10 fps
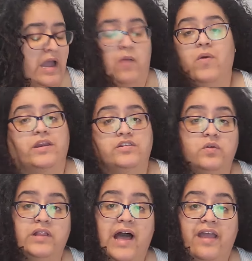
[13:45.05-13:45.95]
I want to
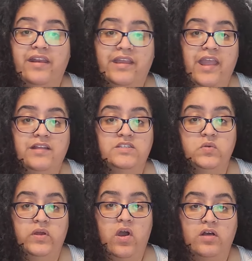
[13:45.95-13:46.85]
do a lot and I can't
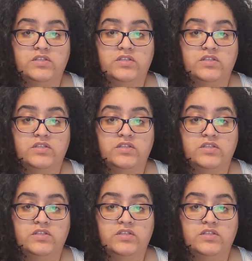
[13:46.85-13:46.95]
do it all.